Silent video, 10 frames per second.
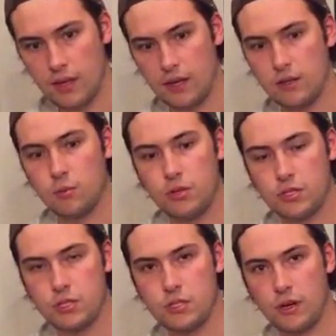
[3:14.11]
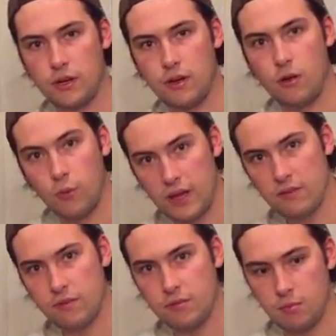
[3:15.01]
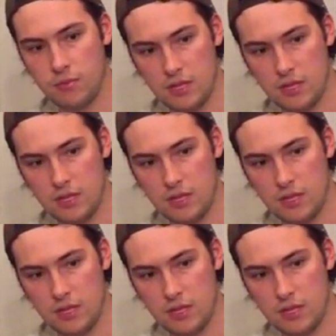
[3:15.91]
and it'll push the target away from